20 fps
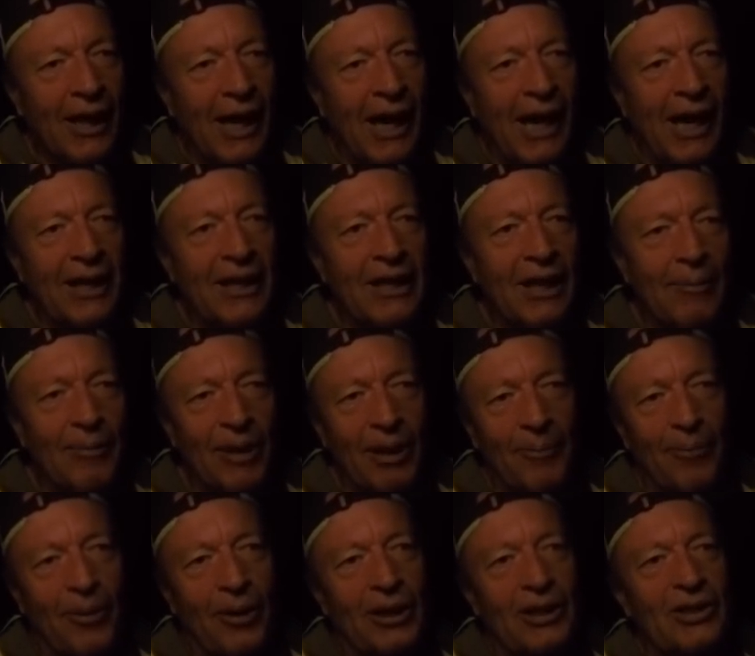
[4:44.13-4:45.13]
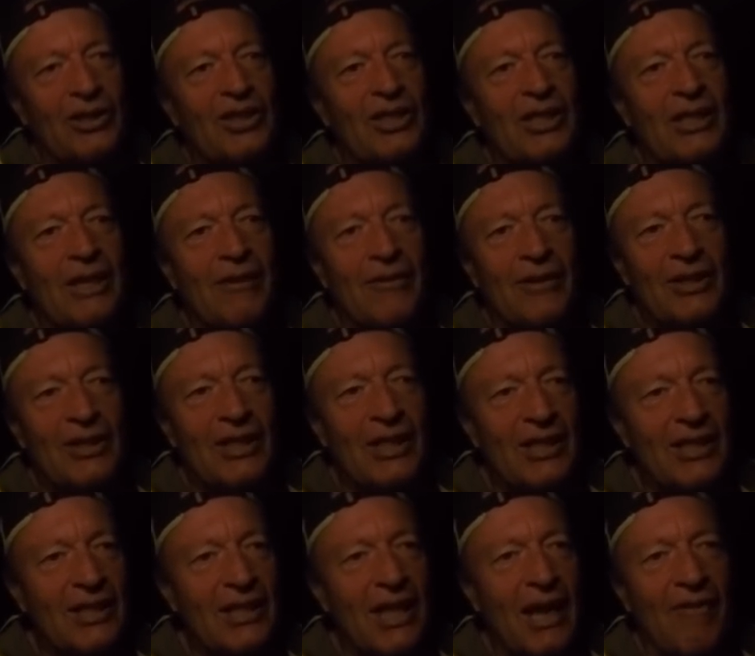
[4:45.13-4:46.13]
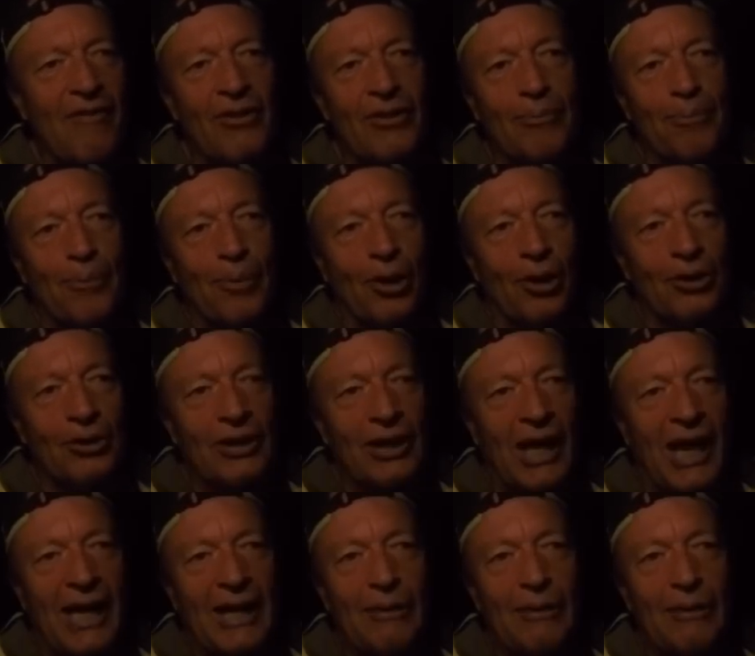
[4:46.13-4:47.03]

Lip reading: and coming up on his 67th birthday.